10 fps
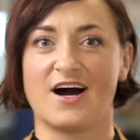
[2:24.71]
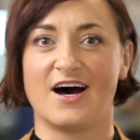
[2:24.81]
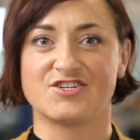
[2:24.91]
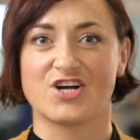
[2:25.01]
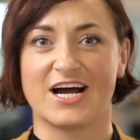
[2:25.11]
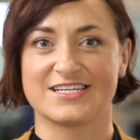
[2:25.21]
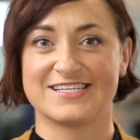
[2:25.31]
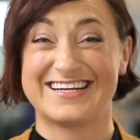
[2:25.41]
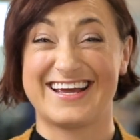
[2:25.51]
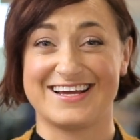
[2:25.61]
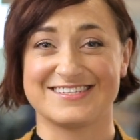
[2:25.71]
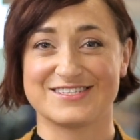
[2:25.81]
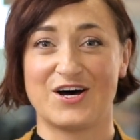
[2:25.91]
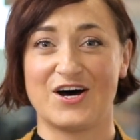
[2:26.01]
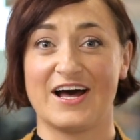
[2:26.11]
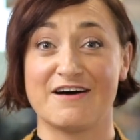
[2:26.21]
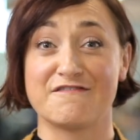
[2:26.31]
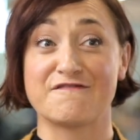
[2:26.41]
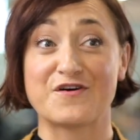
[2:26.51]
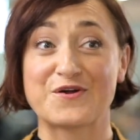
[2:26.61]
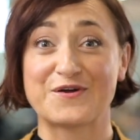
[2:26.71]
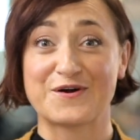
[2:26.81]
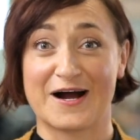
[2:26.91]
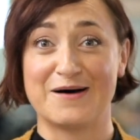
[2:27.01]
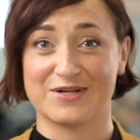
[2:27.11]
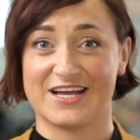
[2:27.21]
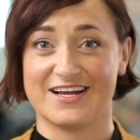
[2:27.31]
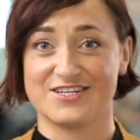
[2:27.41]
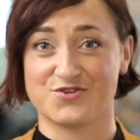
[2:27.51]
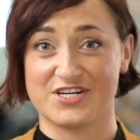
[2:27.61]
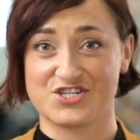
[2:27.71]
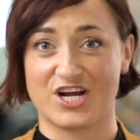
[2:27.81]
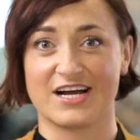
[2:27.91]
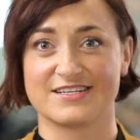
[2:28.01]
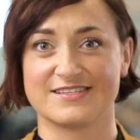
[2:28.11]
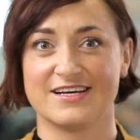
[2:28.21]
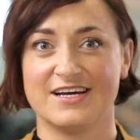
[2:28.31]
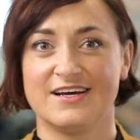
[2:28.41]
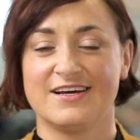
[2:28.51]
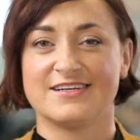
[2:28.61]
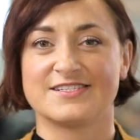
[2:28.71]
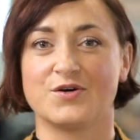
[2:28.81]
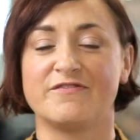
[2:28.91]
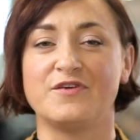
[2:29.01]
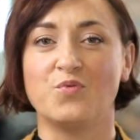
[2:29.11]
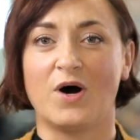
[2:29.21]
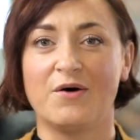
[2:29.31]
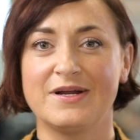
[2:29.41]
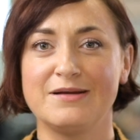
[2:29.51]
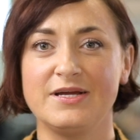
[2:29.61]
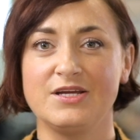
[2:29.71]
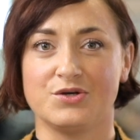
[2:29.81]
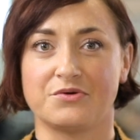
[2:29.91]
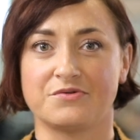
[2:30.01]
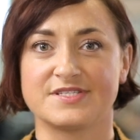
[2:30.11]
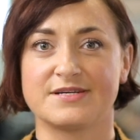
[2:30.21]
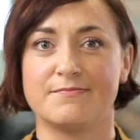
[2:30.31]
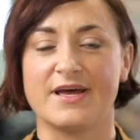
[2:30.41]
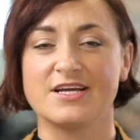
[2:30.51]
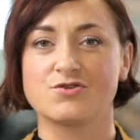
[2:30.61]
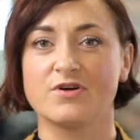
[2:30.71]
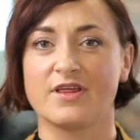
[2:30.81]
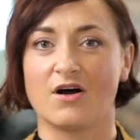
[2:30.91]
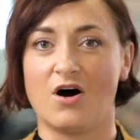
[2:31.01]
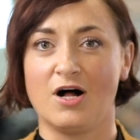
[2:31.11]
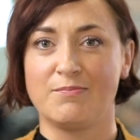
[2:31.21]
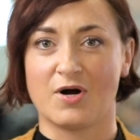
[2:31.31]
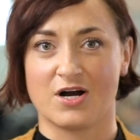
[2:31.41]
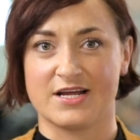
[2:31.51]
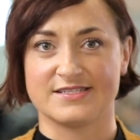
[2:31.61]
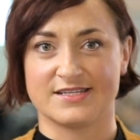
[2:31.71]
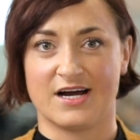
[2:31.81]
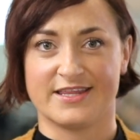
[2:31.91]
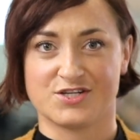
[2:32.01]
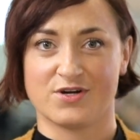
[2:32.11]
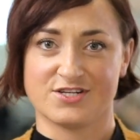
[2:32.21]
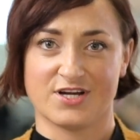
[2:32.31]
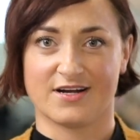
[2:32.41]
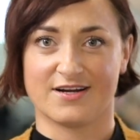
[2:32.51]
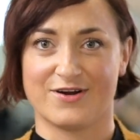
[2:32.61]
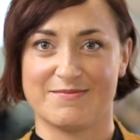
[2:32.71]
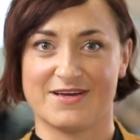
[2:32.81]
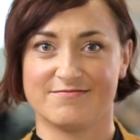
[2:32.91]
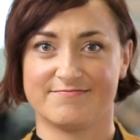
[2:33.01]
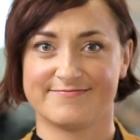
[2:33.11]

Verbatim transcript: contracts and case law have further complicated joint checks. So if you want one to be used, make sure that all parties sign the joint check agreement.